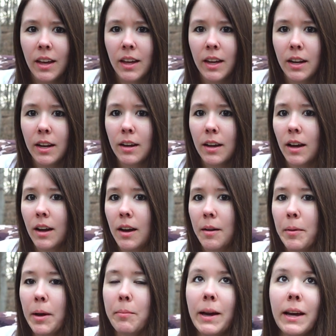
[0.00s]
in
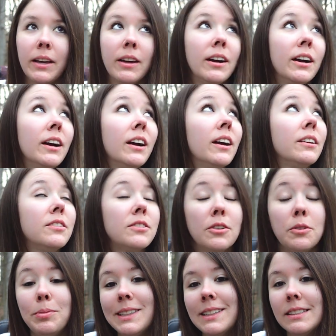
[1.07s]
my backyard,
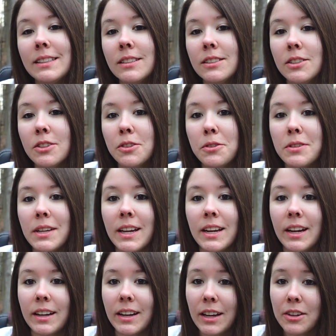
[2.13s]
so please excuse
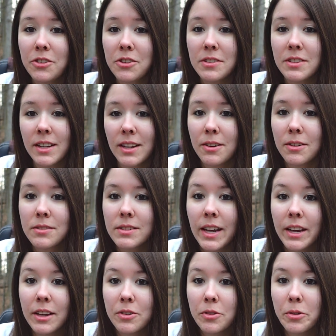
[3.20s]
any nature sounds
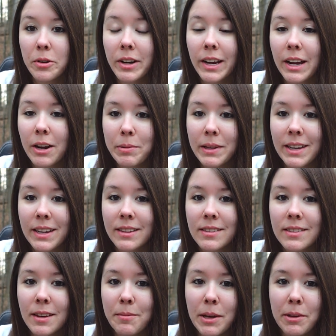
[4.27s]
and or
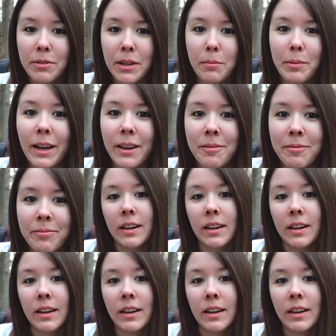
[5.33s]
airplanes that might fly by.